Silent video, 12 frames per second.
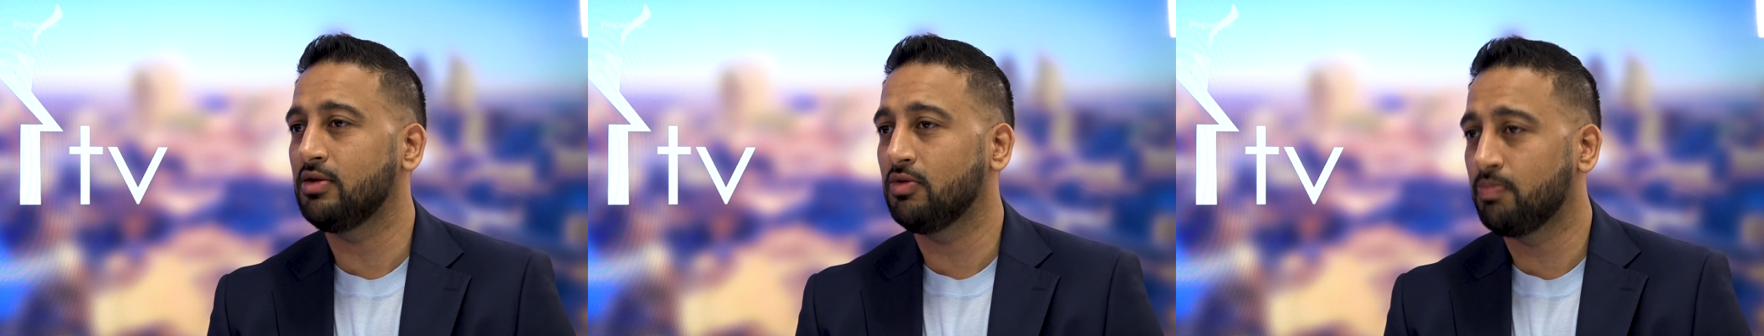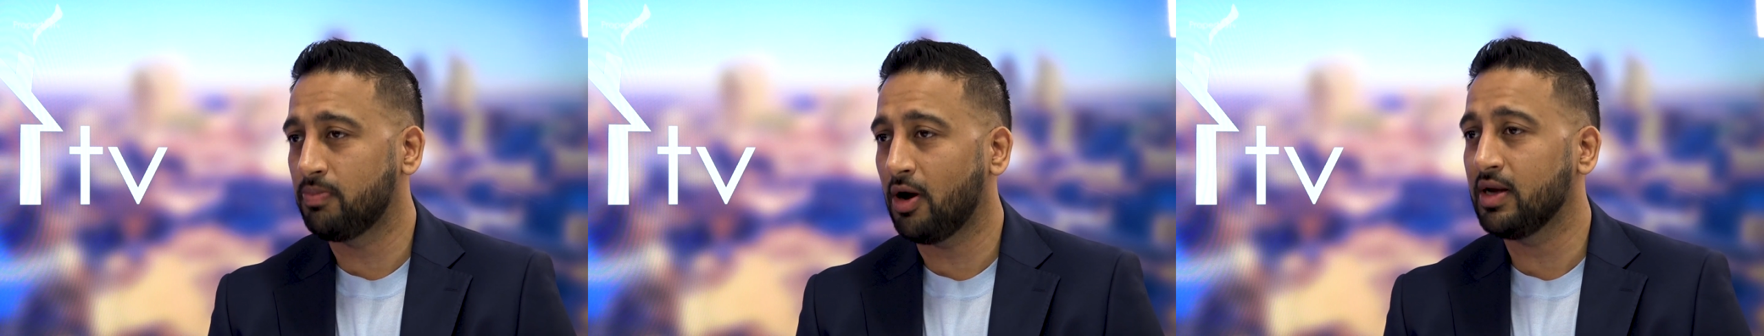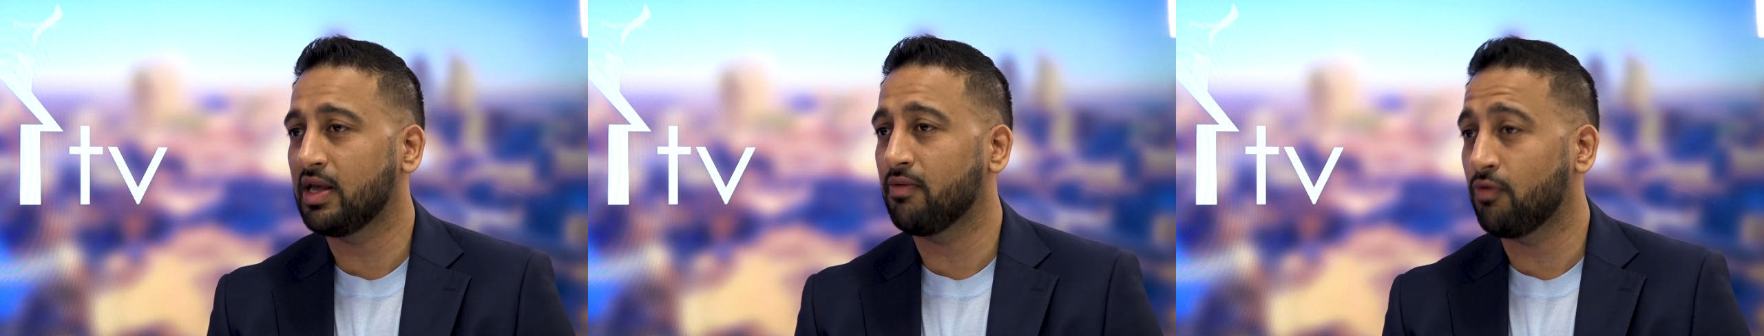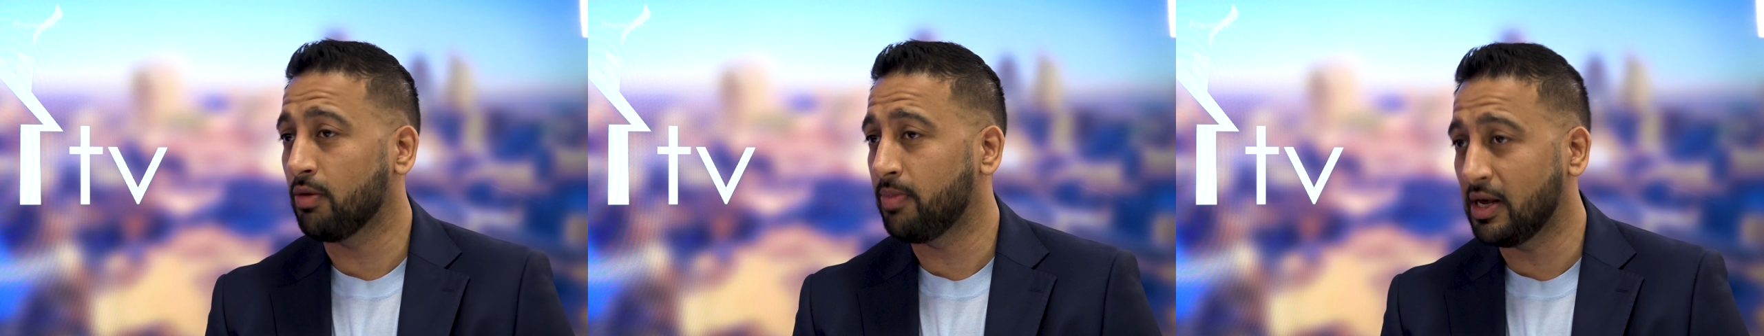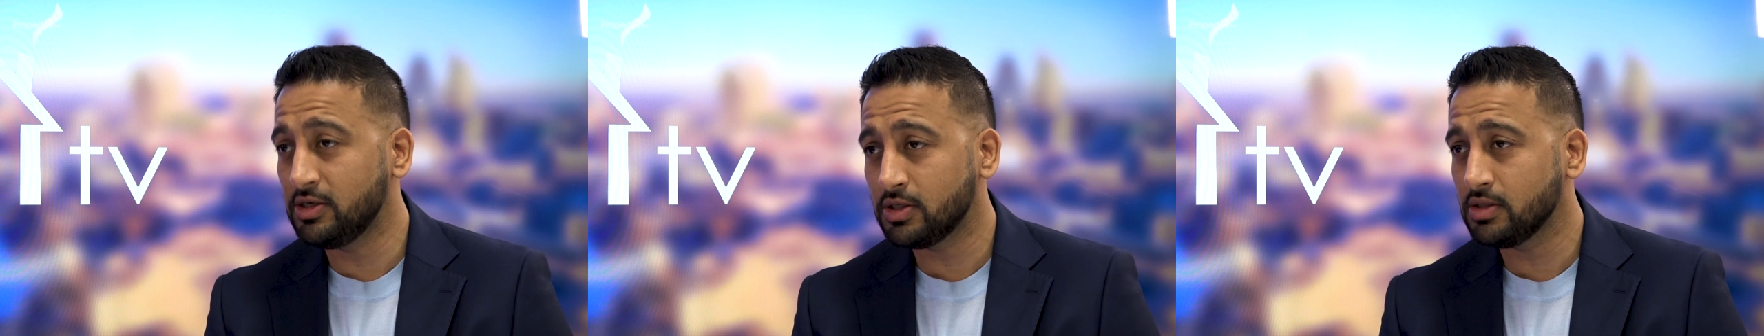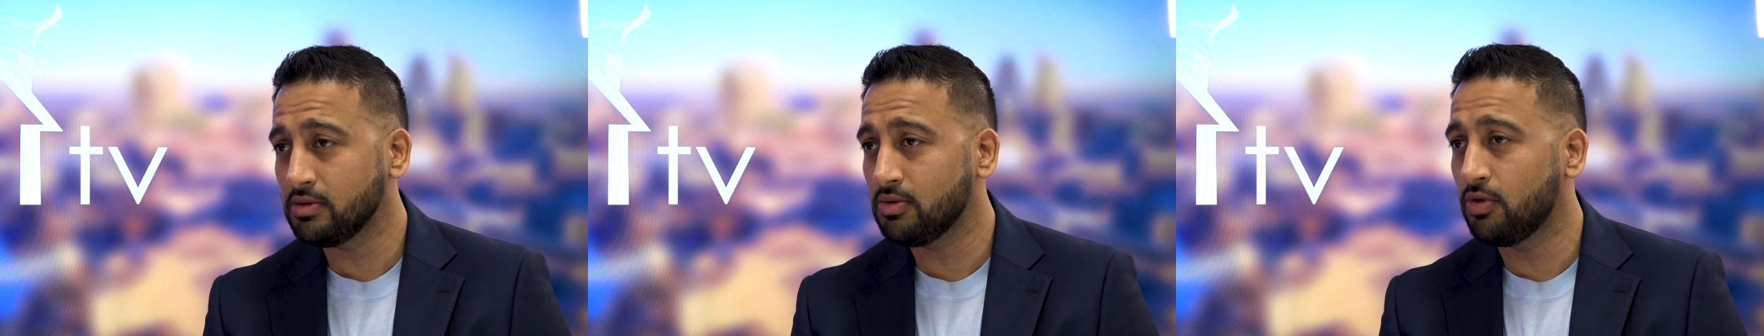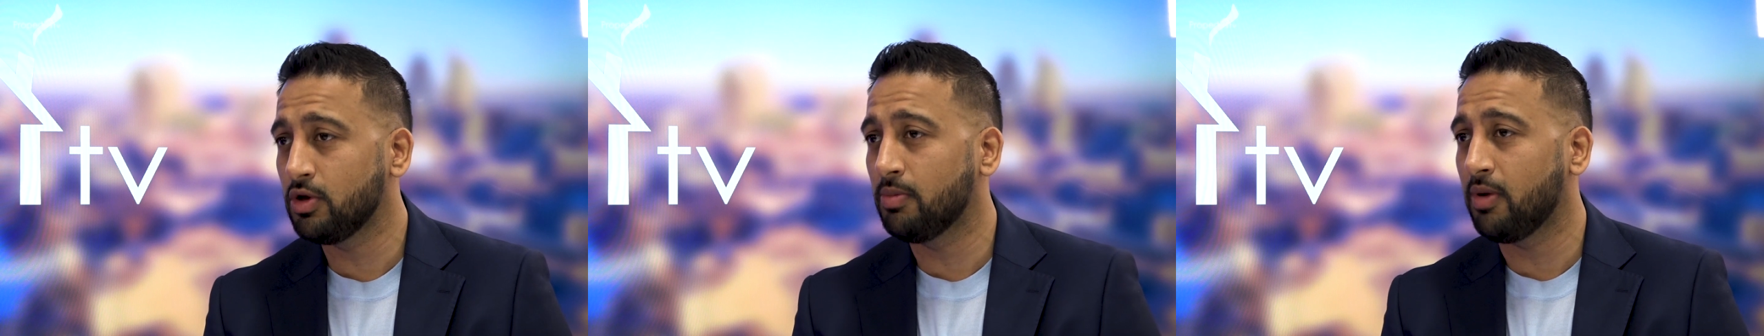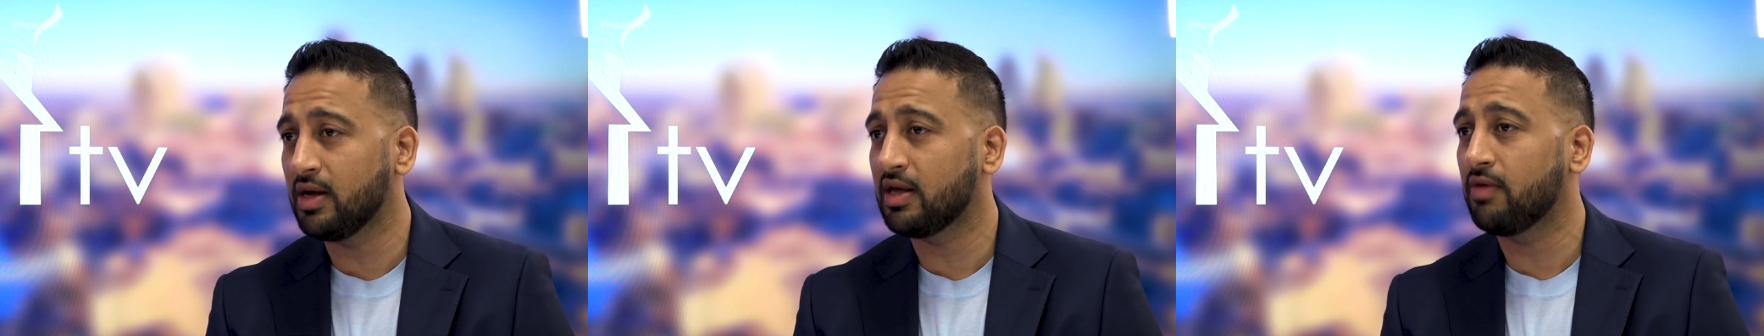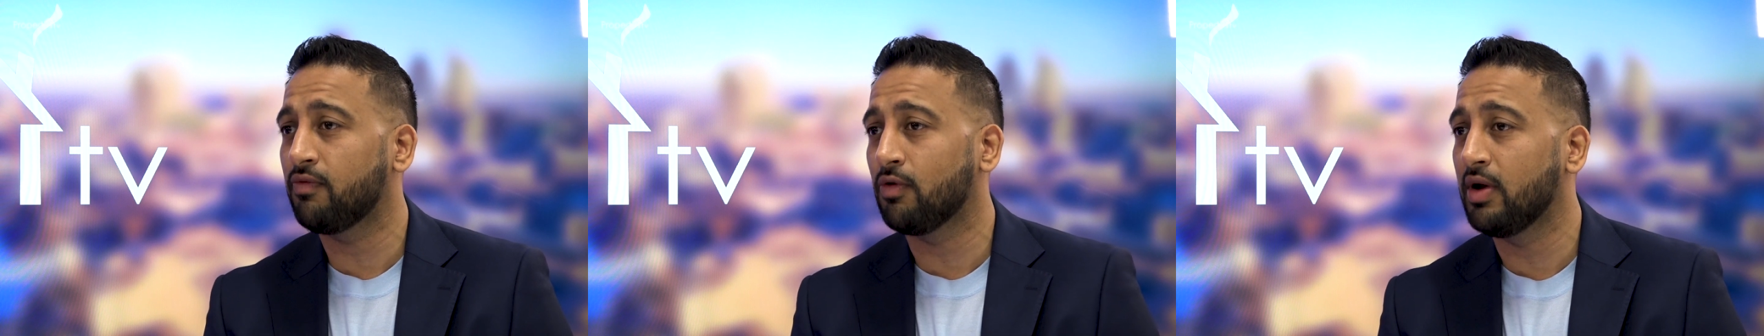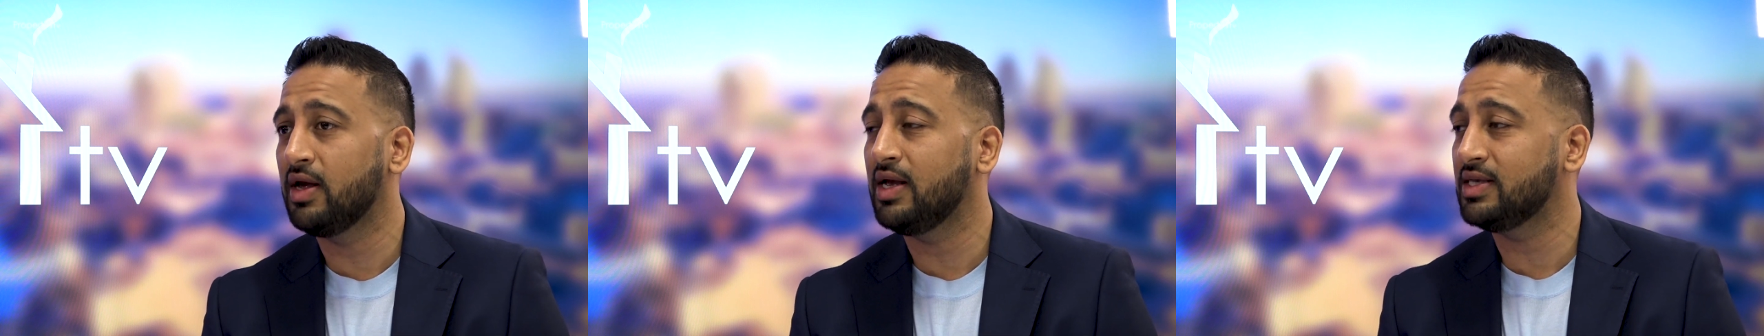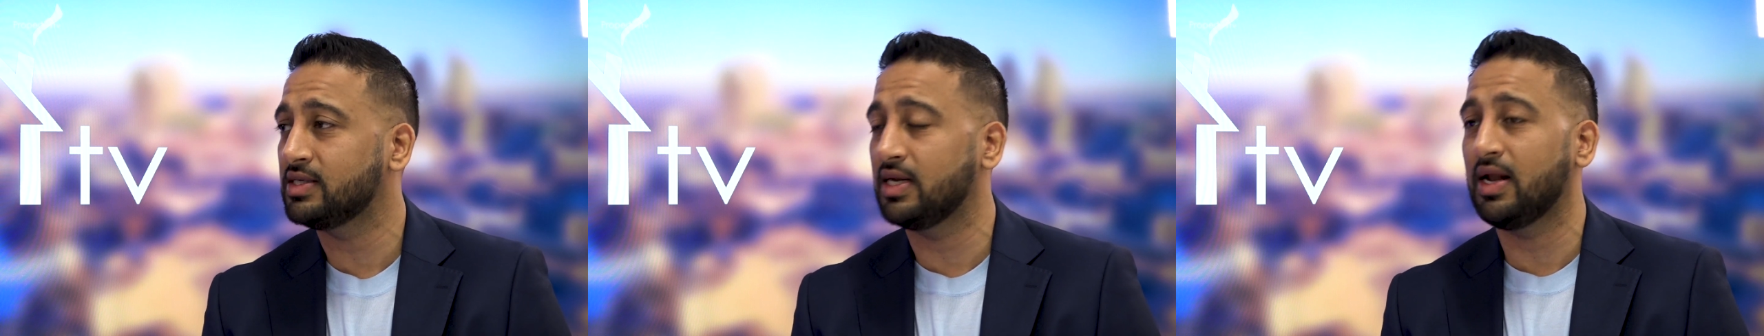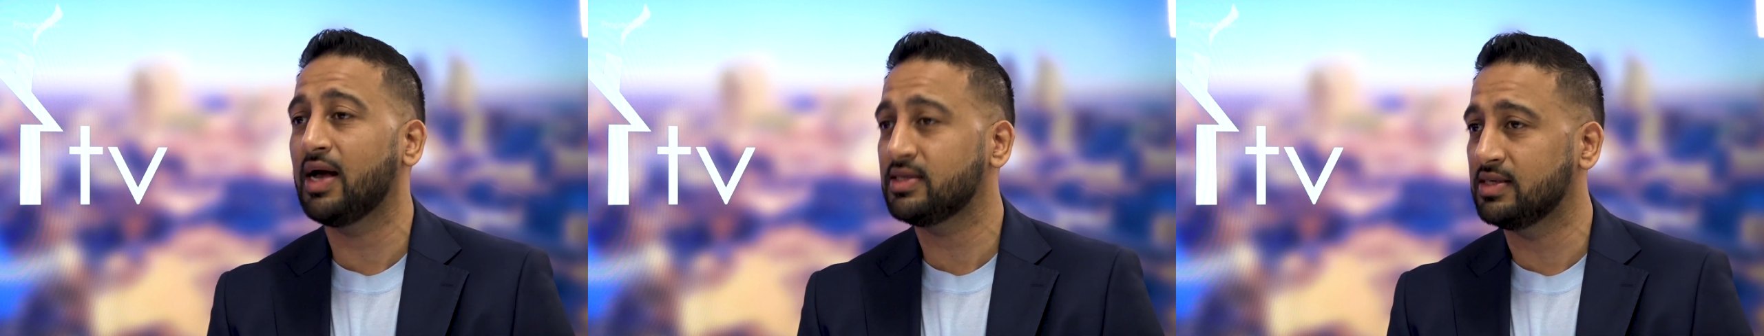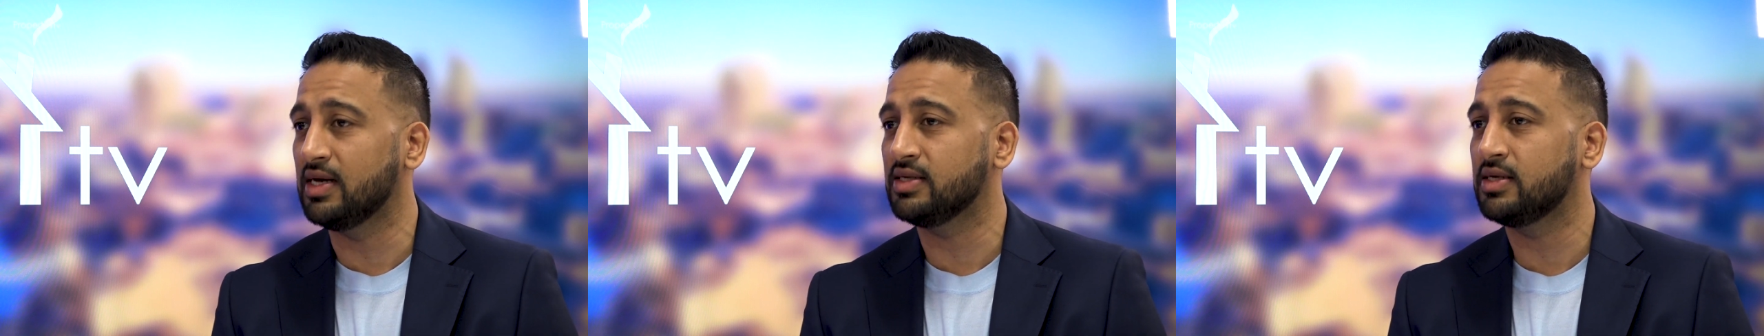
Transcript: you're buying it for a pension or you're buying it for, it's an asset.